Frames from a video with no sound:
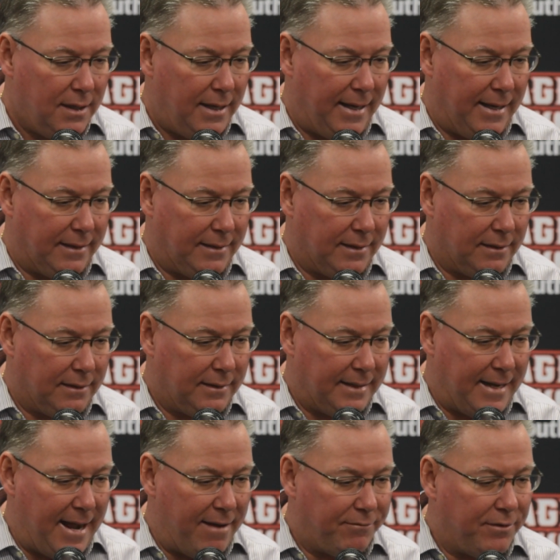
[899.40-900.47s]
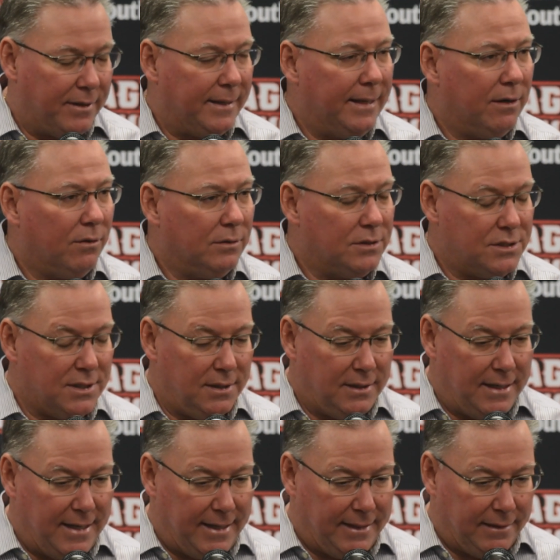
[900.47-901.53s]
and then get after it again on
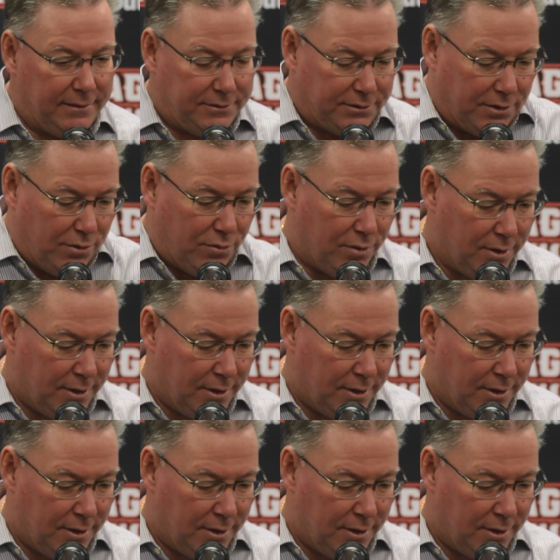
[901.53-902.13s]
Sunday. So